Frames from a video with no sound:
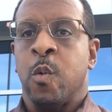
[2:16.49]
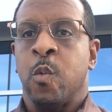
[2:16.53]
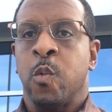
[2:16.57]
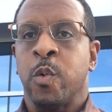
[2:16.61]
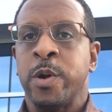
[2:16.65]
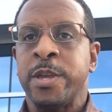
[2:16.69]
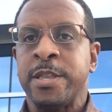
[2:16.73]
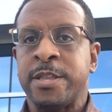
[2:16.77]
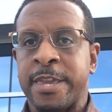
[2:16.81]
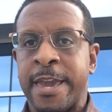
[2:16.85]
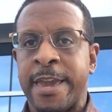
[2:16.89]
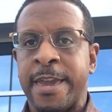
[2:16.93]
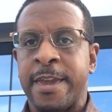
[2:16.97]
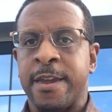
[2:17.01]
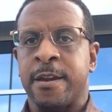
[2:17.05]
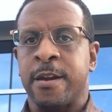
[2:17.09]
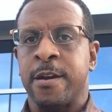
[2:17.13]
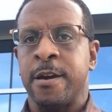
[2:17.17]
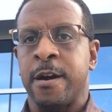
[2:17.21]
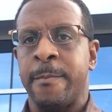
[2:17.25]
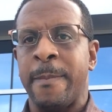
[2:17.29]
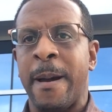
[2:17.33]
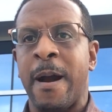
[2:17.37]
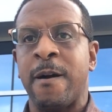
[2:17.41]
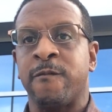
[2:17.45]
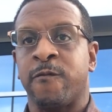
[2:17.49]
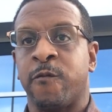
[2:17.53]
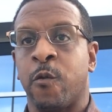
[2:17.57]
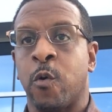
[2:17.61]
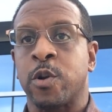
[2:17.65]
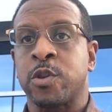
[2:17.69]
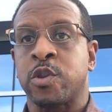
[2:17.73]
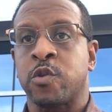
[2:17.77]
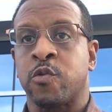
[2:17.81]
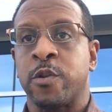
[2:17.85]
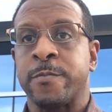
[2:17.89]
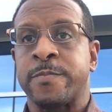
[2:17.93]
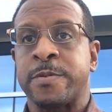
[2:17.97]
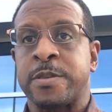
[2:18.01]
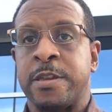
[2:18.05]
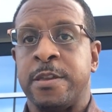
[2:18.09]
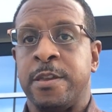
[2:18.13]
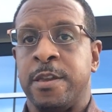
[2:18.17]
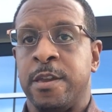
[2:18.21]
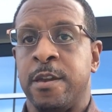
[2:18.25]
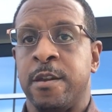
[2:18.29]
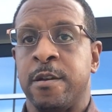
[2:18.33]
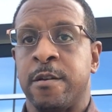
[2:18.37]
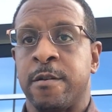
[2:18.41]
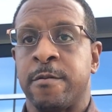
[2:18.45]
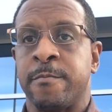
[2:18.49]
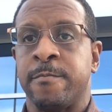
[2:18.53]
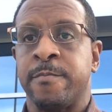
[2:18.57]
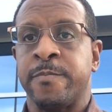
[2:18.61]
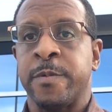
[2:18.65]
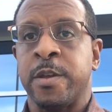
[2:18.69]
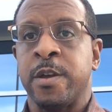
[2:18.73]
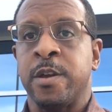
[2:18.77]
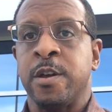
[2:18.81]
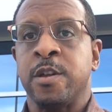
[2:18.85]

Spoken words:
We take about 4 trips a year.